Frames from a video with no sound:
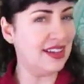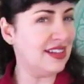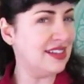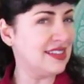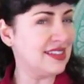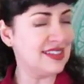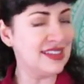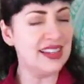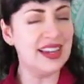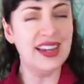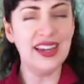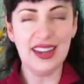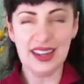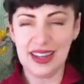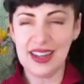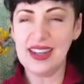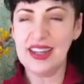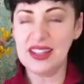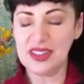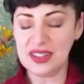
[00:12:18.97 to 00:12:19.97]

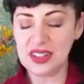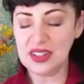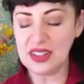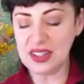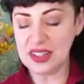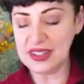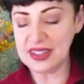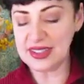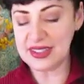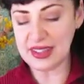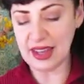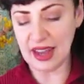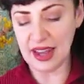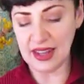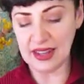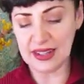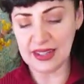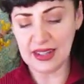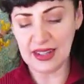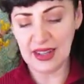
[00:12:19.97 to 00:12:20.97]
It's a good
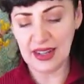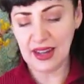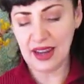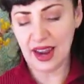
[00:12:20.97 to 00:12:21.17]
scent.